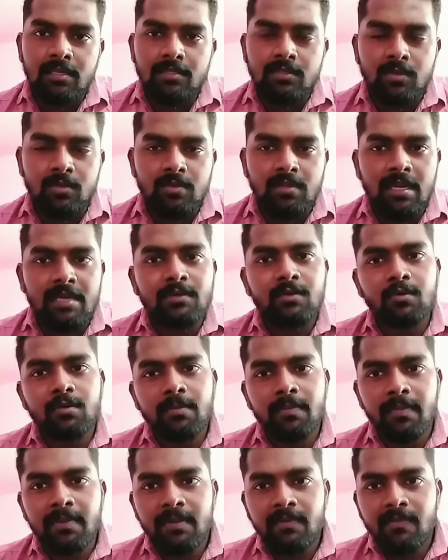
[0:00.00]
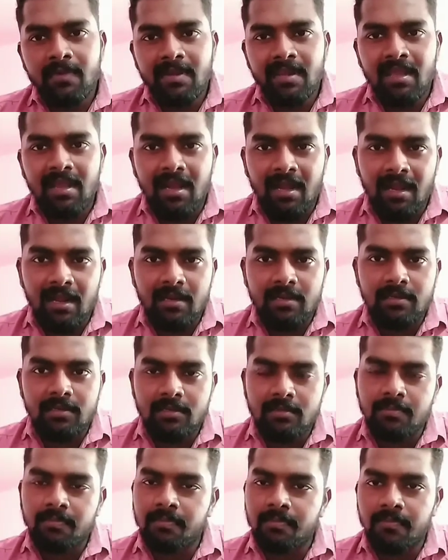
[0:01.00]
So that could be very hard
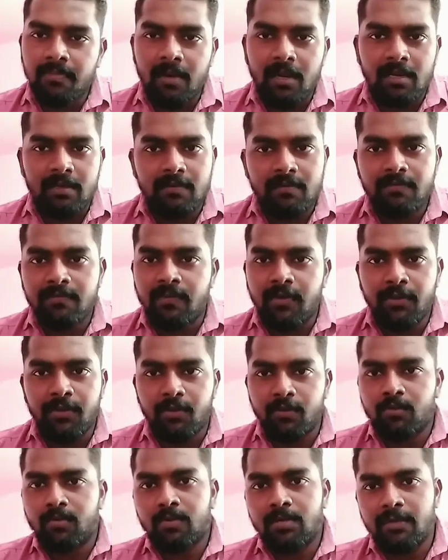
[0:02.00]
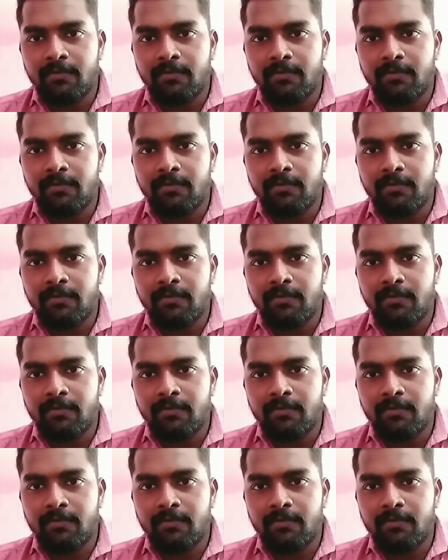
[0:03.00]
part for you